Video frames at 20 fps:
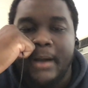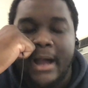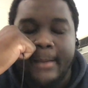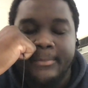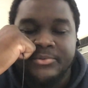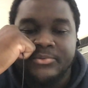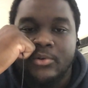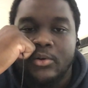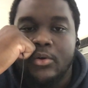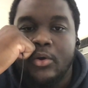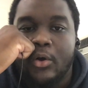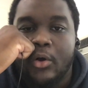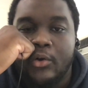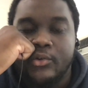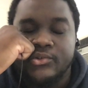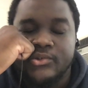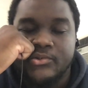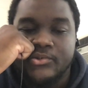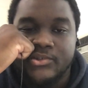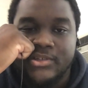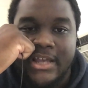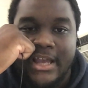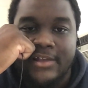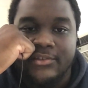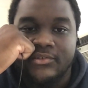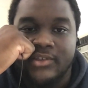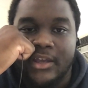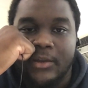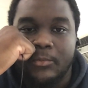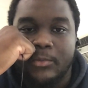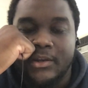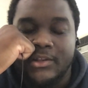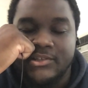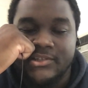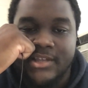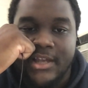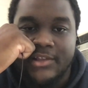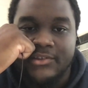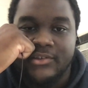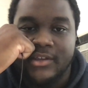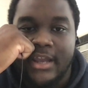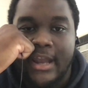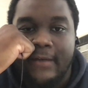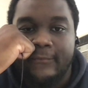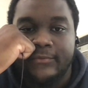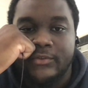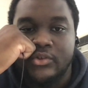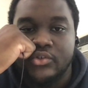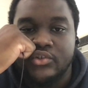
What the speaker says: Smoke also sounds like what it sounds like after